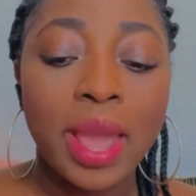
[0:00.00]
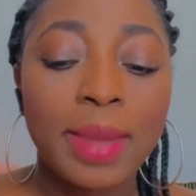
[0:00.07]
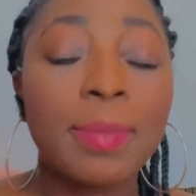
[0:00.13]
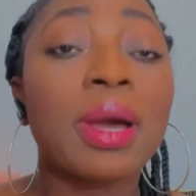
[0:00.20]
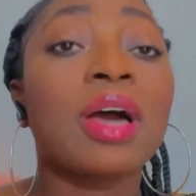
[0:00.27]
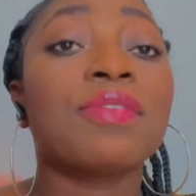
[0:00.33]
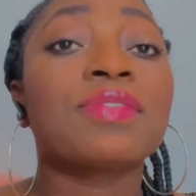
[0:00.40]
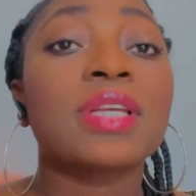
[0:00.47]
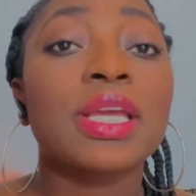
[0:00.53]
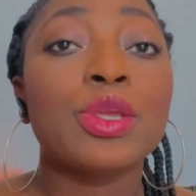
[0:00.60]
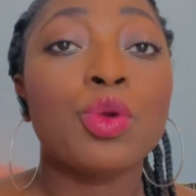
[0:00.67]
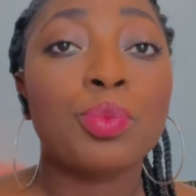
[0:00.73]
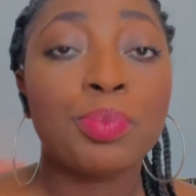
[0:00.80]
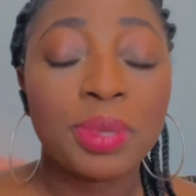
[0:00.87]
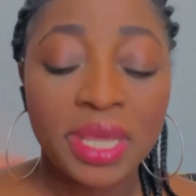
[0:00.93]
after
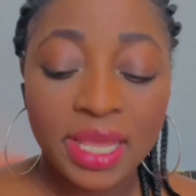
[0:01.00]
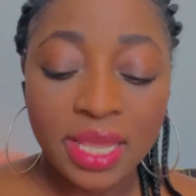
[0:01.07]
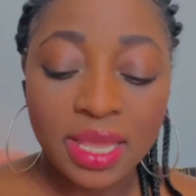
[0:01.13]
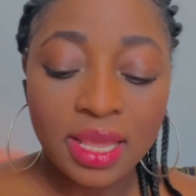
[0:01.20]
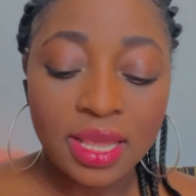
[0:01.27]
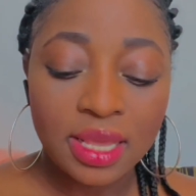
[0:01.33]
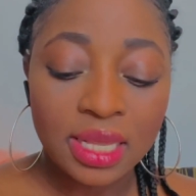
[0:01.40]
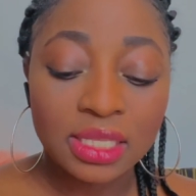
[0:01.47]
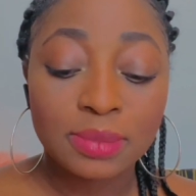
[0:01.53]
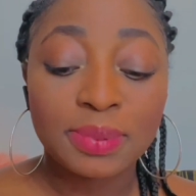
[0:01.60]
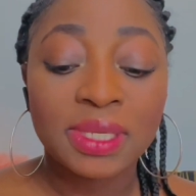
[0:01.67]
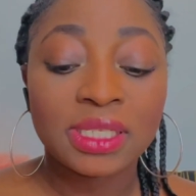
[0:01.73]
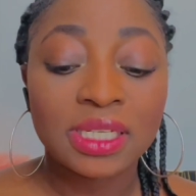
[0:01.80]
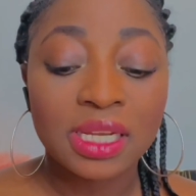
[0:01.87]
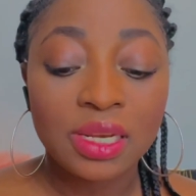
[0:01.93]
you pee,
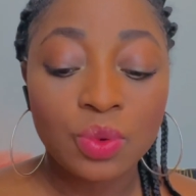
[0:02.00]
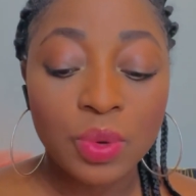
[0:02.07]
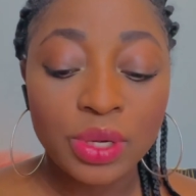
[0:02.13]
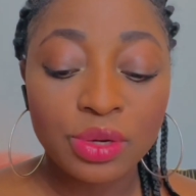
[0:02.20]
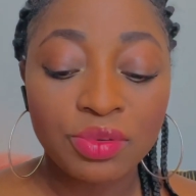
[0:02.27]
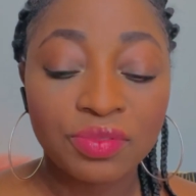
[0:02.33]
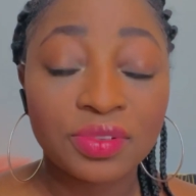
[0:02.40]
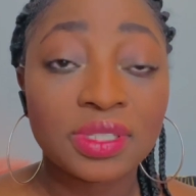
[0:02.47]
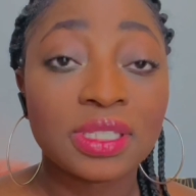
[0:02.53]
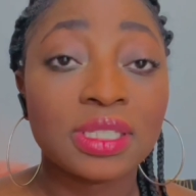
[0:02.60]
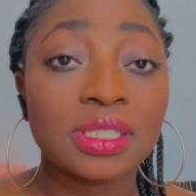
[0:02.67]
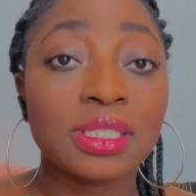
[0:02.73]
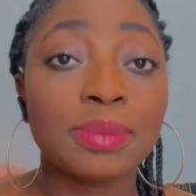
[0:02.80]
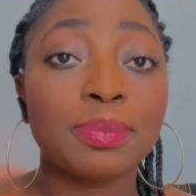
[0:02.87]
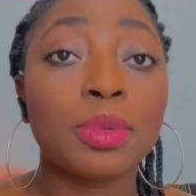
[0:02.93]
especially when you
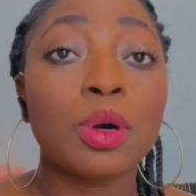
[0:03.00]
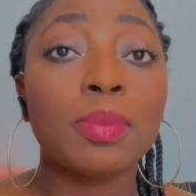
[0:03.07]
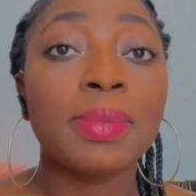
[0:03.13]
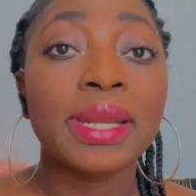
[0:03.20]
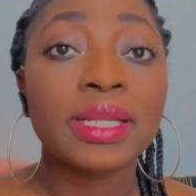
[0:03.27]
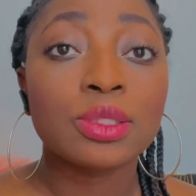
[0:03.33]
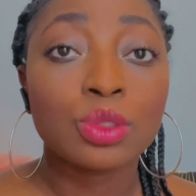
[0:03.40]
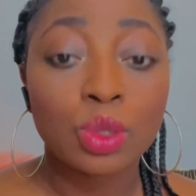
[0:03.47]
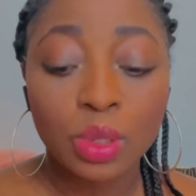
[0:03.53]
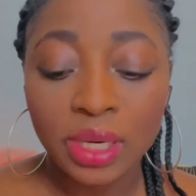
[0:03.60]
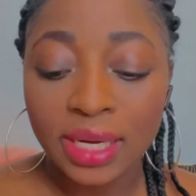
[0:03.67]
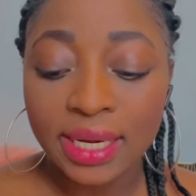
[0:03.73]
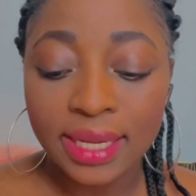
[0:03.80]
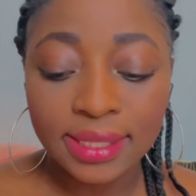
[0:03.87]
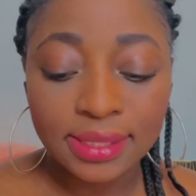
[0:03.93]
visit the public
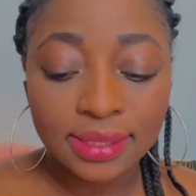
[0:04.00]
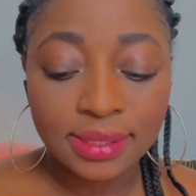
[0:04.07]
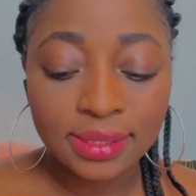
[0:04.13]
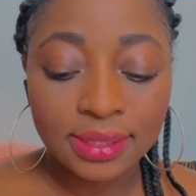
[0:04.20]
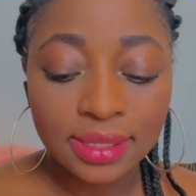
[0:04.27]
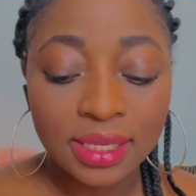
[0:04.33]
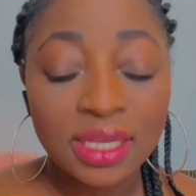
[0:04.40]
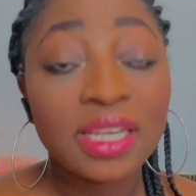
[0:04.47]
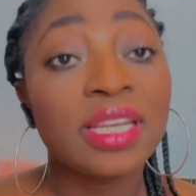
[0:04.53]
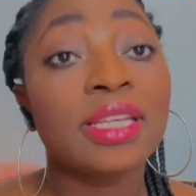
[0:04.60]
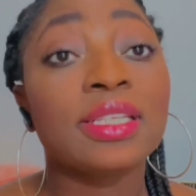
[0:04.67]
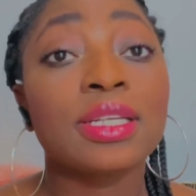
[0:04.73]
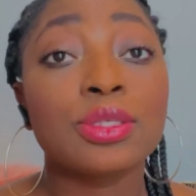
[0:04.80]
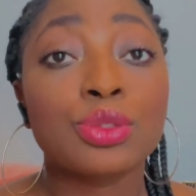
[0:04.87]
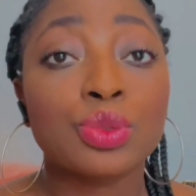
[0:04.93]
toilets
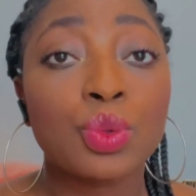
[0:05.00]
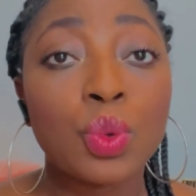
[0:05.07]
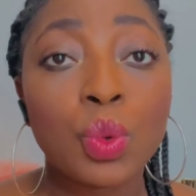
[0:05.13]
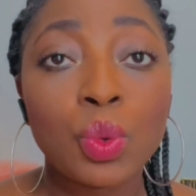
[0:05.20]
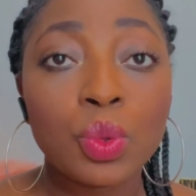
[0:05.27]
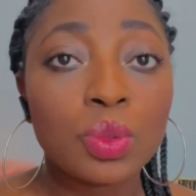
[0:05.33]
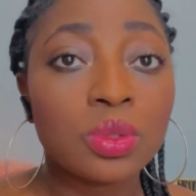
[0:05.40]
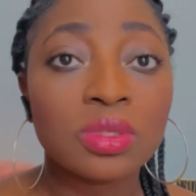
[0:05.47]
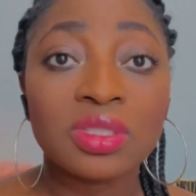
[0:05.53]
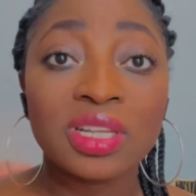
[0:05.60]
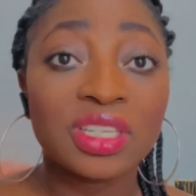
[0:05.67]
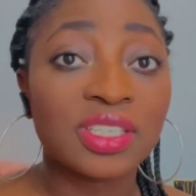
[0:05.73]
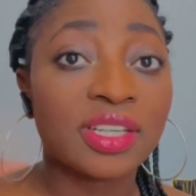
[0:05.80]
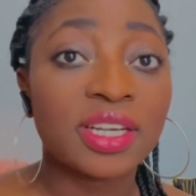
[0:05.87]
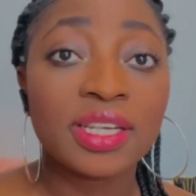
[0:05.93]
in the schools, the
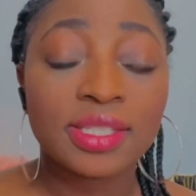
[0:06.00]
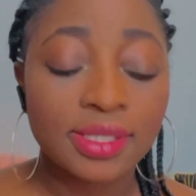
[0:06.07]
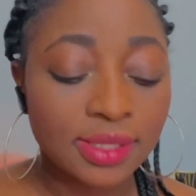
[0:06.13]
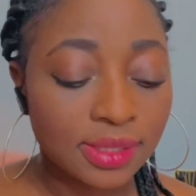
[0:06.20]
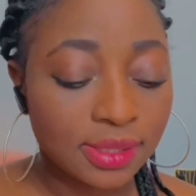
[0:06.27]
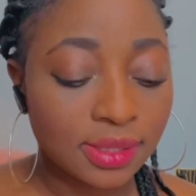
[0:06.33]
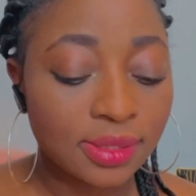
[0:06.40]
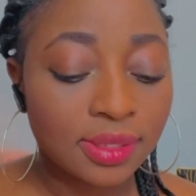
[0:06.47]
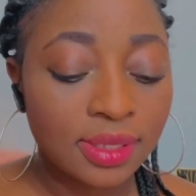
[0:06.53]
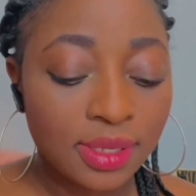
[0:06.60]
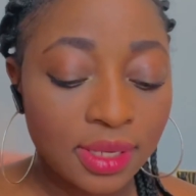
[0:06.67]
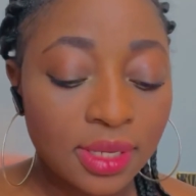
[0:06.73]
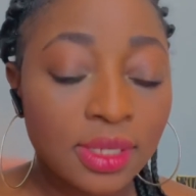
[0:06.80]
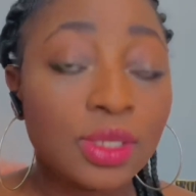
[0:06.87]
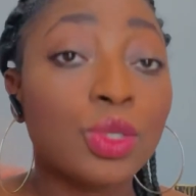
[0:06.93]
churches.
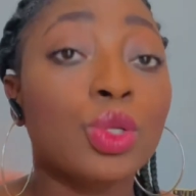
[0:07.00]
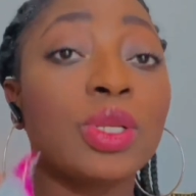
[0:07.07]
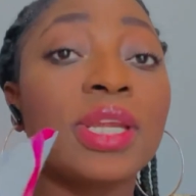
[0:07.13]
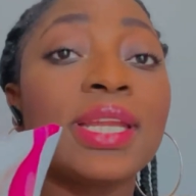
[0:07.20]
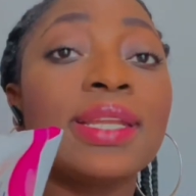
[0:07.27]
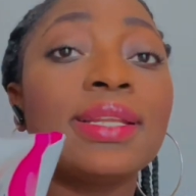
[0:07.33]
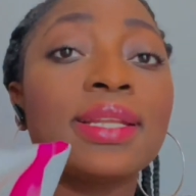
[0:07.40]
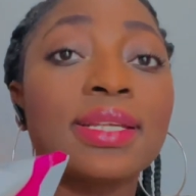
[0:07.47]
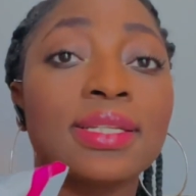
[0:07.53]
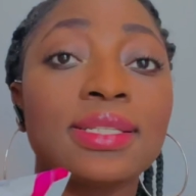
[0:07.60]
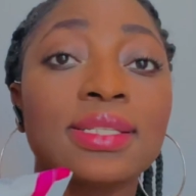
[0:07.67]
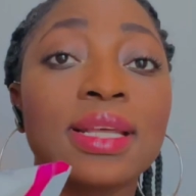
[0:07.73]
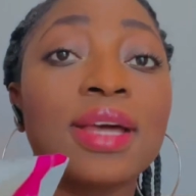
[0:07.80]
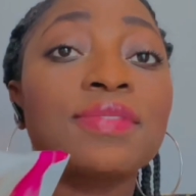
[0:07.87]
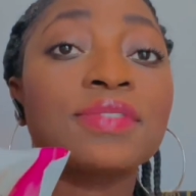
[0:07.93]
You need
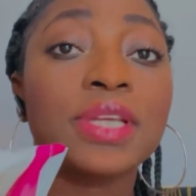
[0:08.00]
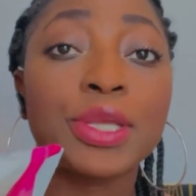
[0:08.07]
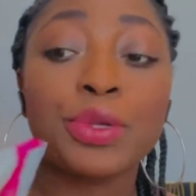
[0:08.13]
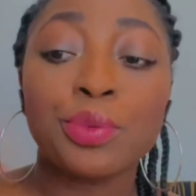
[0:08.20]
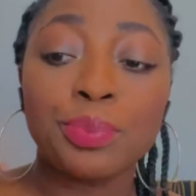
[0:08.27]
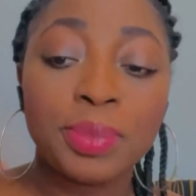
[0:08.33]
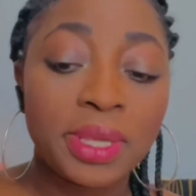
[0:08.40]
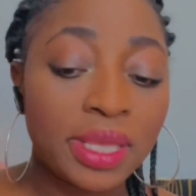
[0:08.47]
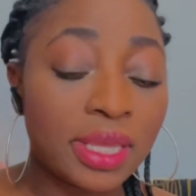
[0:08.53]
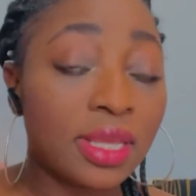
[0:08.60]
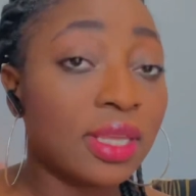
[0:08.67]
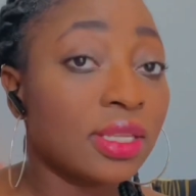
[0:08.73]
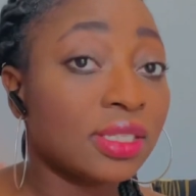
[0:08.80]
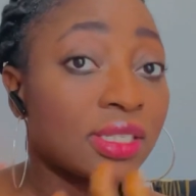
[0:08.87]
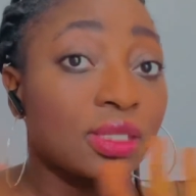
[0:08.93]
this after you pee.
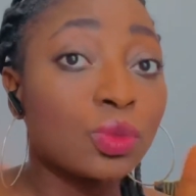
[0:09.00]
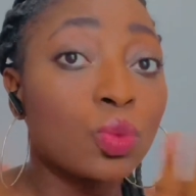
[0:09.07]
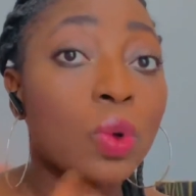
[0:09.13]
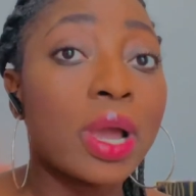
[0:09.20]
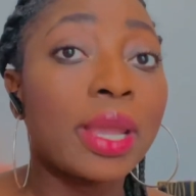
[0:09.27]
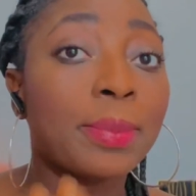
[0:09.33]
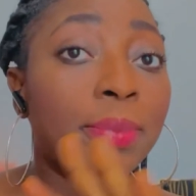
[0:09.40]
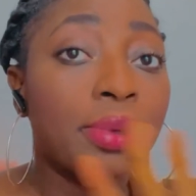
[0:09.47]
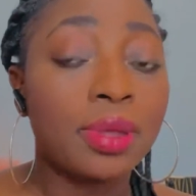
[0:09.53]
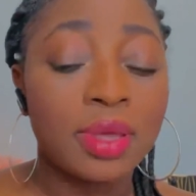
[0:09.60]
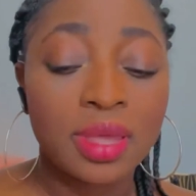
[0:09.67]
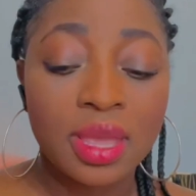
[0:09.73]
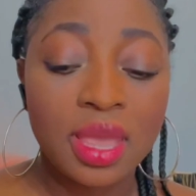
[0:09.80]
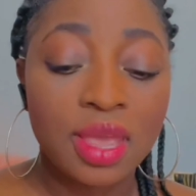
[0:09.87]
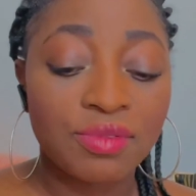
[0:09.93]
Just wipe
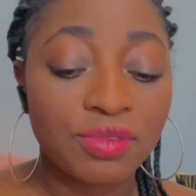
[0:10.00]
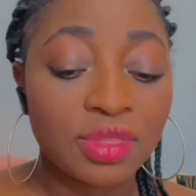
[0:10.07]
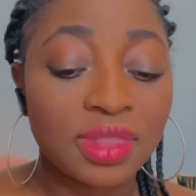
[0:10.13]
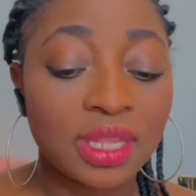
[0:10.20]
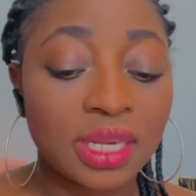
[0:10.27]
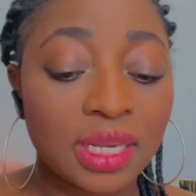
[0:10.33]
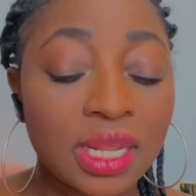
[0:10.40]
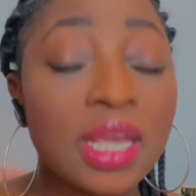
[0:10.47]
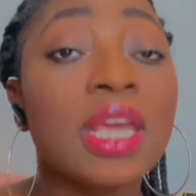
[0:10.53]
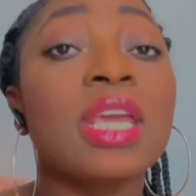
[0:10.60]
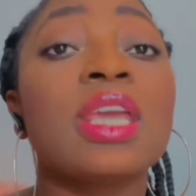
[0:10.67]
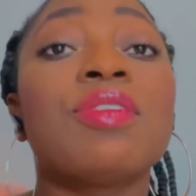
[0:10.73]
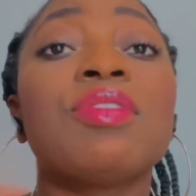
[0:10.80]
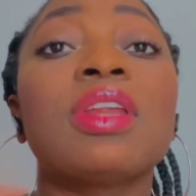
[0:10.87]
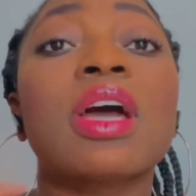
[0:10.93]
everything,
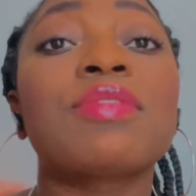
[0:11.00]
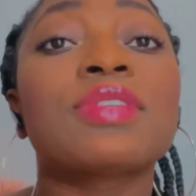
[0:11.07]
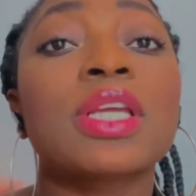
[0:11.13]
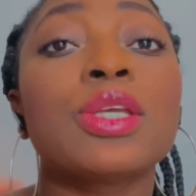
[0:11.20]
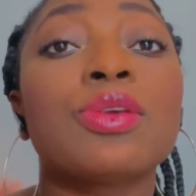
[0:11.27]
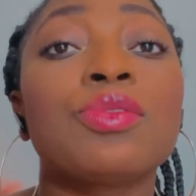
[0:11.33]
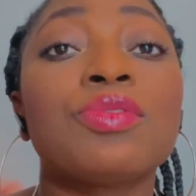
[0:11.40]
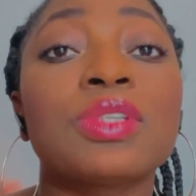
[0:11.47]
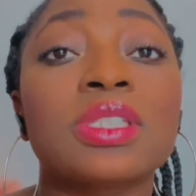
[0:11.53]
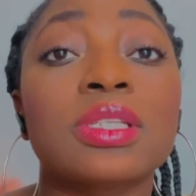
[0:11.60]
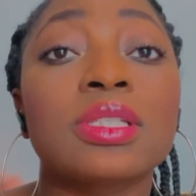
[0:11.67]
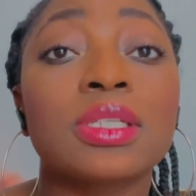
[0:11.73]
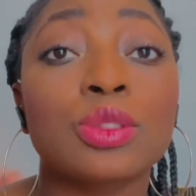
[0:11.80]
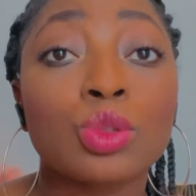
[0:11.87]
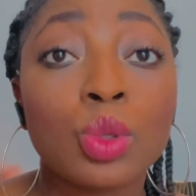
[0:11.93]
even after you visit
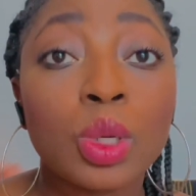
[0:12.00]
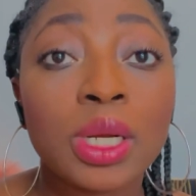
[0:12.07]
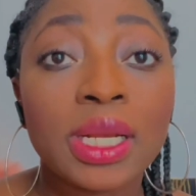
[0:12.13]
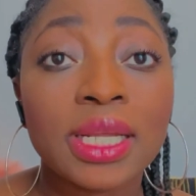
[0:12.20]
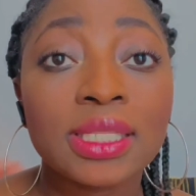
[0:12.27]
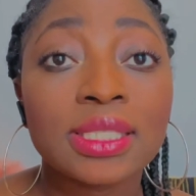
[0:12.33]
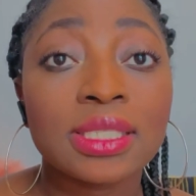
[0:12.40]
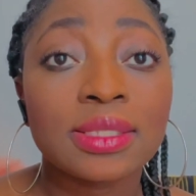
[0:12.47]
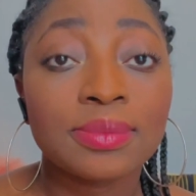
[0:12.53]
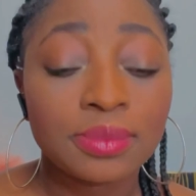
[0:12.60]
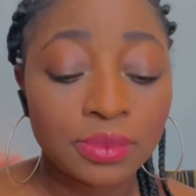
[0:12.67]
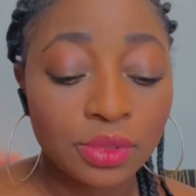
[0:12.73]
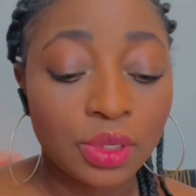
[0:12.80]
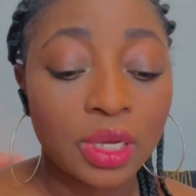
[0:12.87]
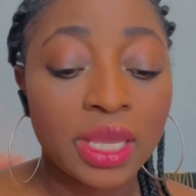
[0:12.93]
the toilet.
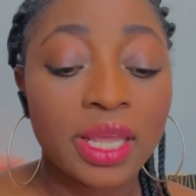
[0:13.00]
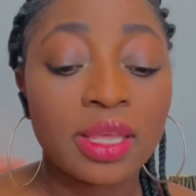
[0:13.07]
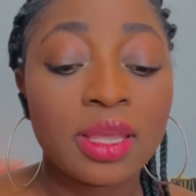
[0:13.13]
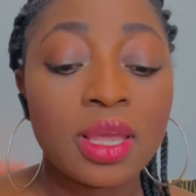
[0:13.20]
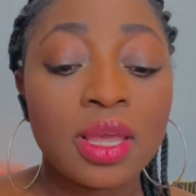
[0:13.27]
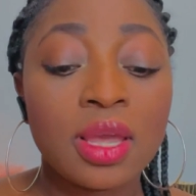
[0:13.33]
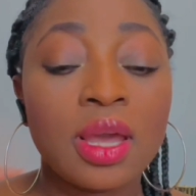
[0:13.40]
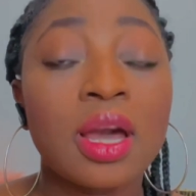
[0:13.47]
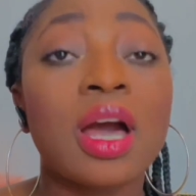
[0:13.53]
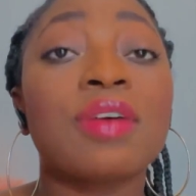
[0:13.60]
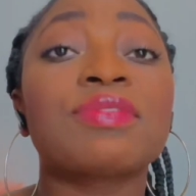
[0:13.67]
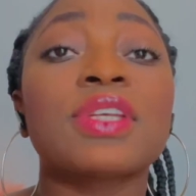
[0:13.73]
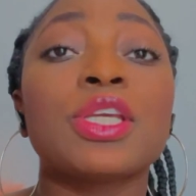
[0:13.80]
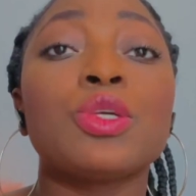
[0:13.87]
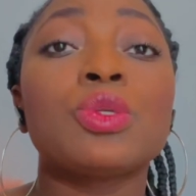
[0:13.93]
Okay,
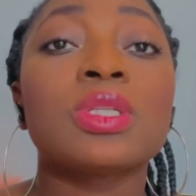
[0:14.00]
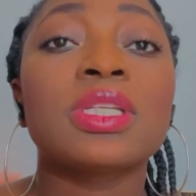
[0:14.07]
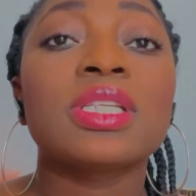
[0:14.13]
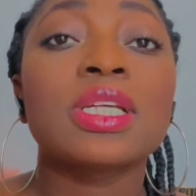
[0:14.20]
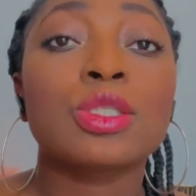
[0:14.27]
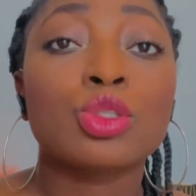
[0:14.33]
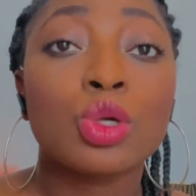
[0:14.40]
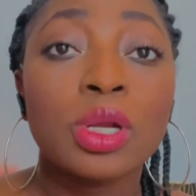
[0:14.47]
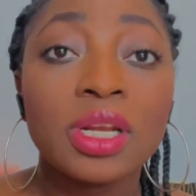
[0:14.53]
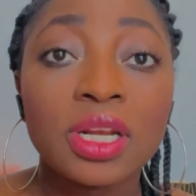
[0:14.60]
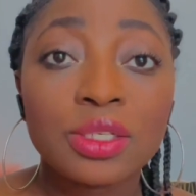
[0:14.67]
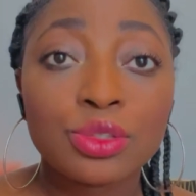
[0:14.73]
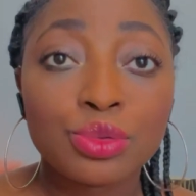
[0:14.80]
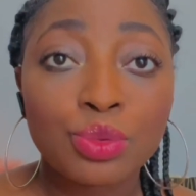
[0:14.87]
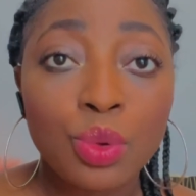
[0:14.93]
after using the
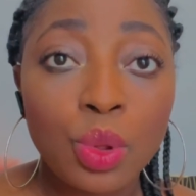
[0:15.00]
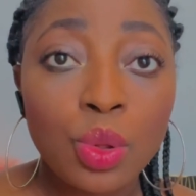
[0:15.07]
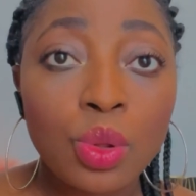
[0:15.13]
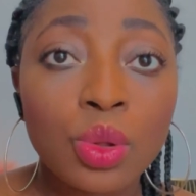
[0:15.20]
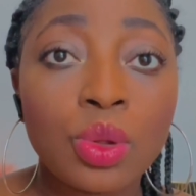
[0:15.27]
toilet roll,